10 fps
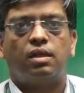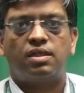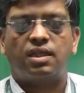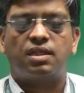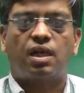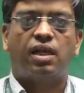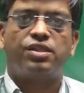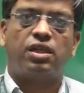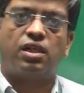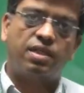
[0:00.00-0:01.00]
disease
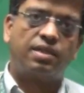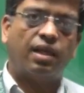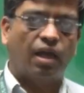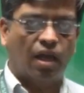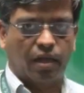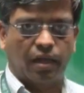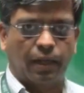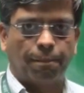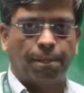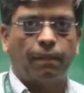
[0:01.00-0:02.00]
condition is occurring.
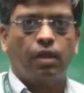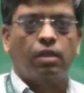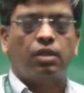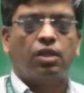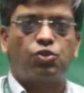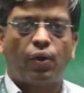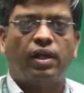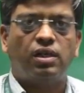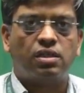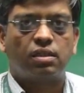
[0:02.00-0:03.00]
The
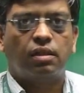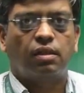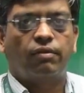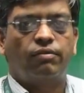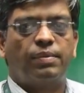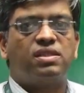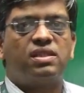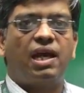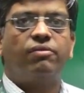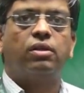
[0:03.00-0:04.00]
joints, we must
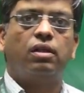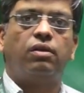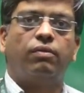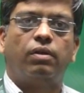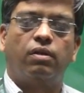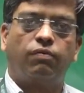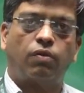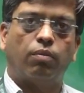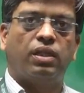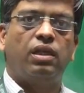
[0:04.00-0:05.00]
have heard
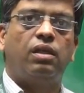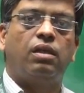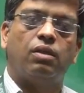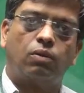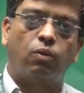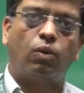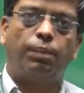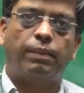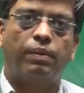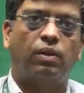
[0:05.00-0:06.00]
from the old
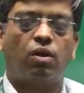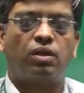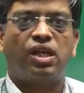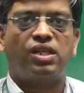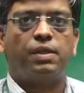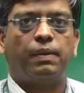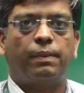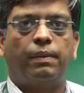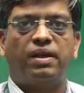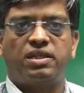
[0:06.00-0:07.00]
people or the aged people
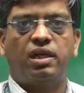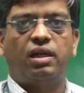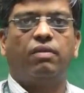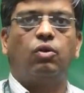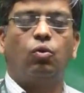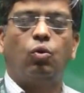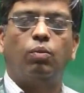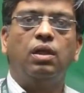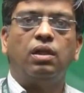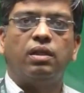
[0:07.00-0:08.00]
present in our home
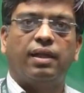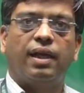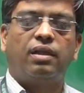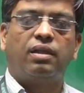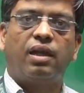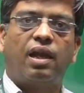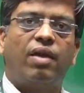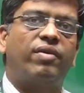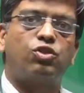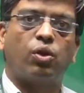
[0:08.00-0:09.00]
that they are
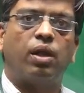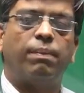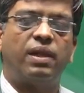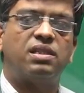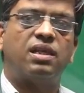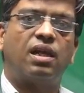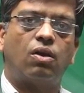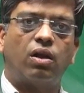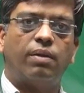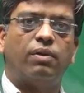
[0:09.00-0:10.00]
having joint pain, they are
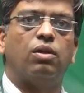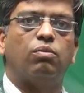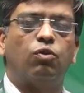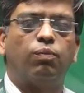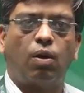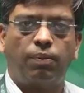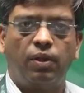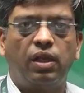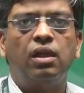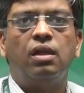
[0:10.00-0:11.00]
not able to move
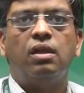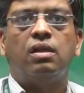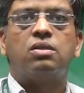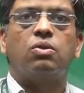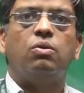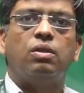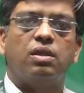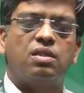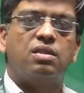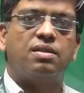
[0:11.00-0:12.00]
properly. So
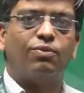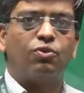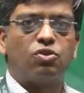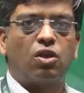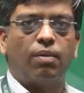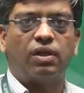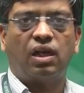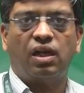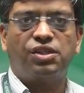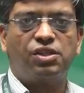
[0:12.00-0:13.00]
this is the most common
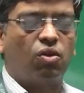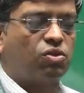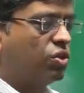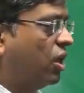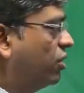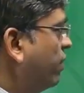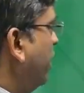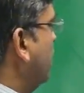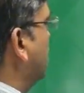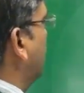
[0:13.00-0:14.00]
condition, osteoarthritis,